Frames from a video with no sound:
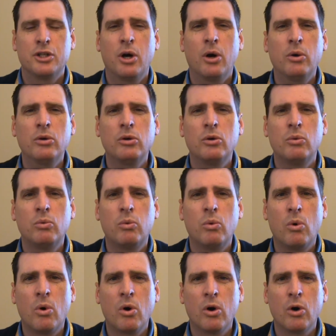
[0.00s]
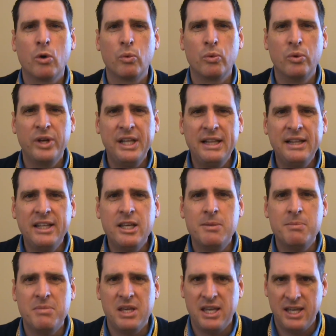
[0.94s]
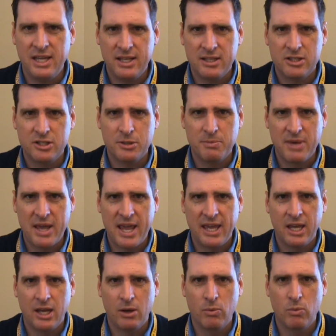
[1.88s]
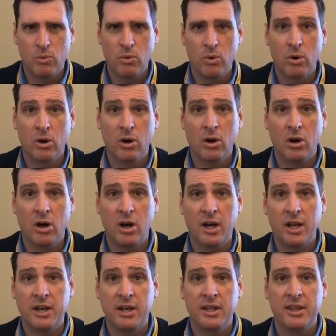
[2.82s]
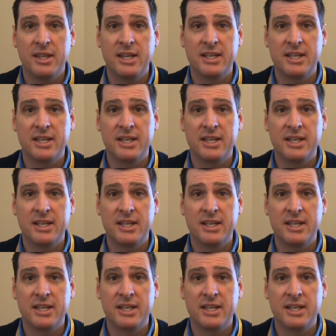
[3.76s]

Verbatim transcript: total war really means making war on